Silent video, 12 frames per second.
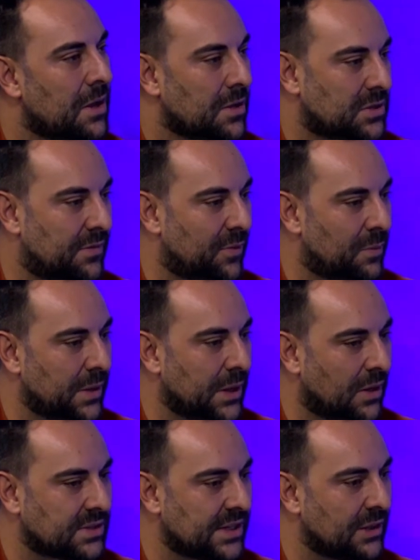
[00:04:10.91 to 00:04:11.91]
So for me,
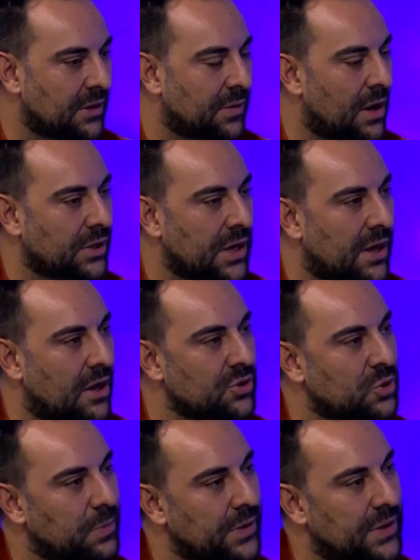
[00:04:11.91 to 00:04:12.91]
I see a lot of young
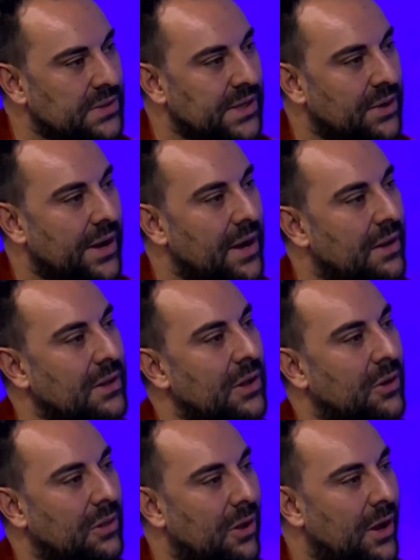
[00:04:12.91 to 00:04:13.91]
entrepreneurs that are currently
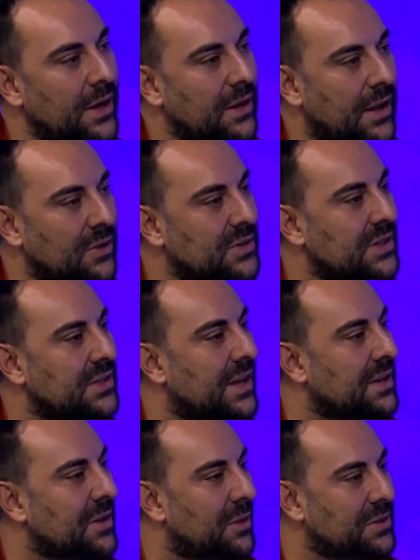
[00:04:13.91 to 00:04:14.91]
online and using
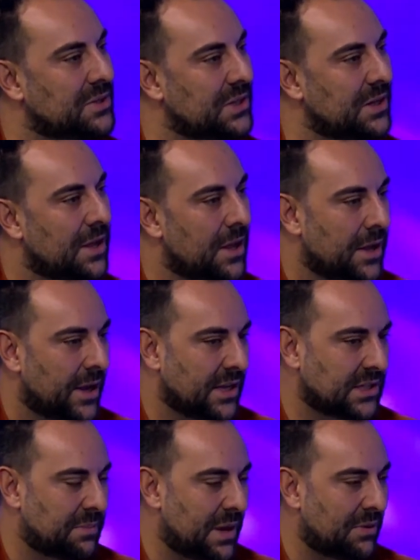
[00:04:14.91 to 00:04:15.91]
technology.
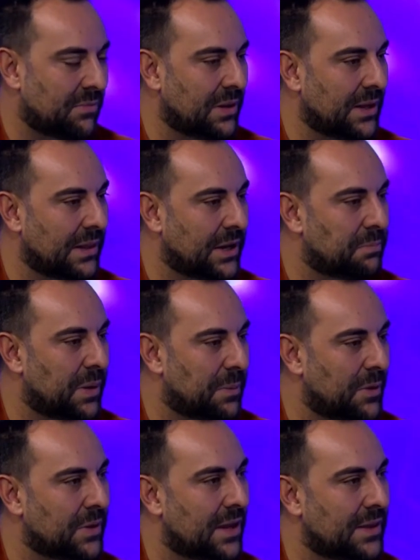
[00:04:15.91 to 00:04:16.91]
It's about really letting
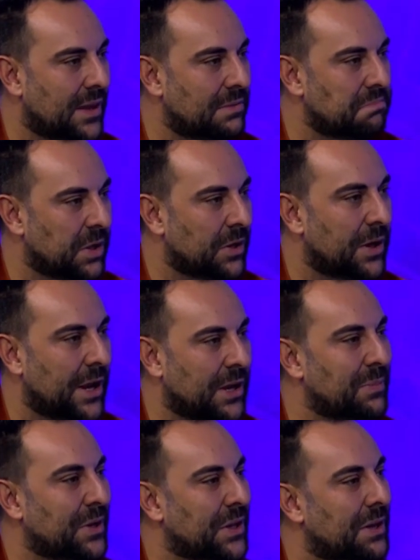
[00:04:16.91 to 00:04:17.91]
people know that
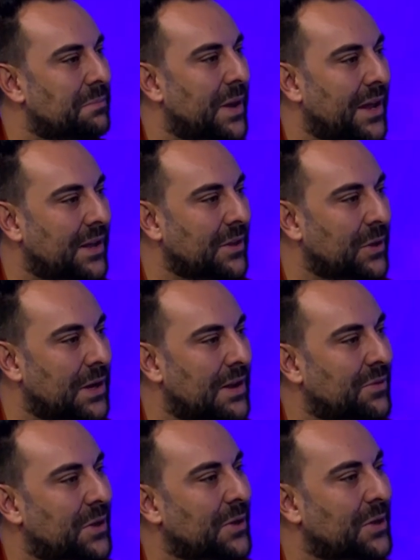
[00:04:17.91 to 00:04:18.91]
anybody can make it. You don't
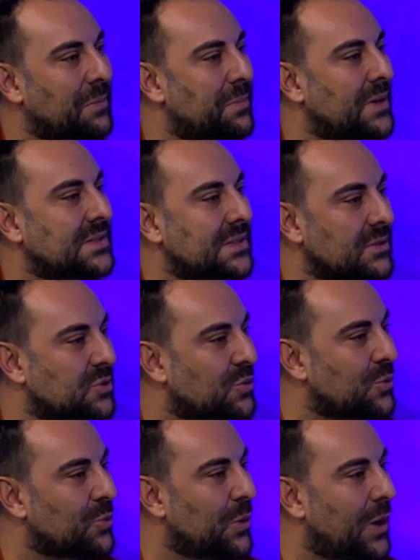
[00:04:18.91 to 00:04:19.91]
have to go to the best
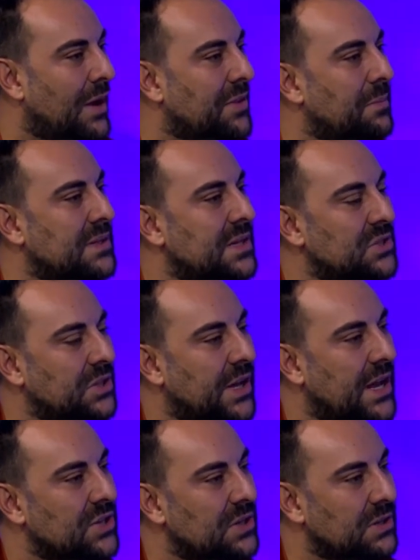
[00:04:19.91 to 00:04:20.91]
school or have the best
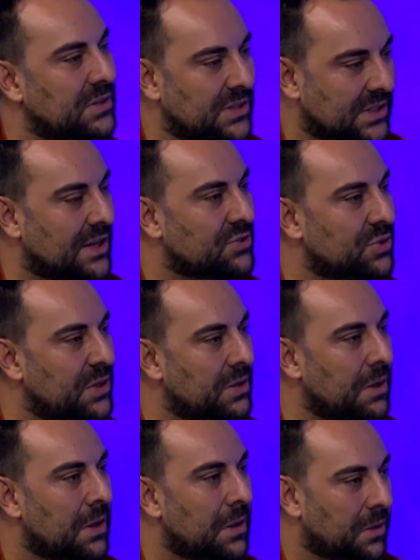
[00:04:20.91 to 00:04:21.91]
education in this
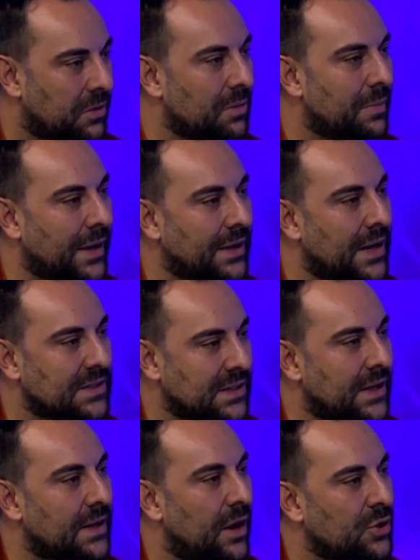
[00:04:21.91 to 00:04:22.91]
country to make it as
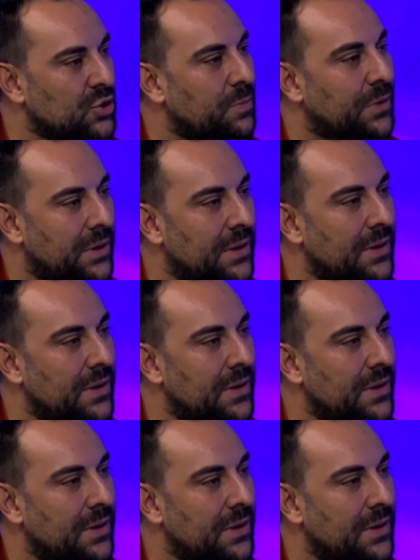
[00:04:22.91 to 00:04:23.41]
an entrepreneur.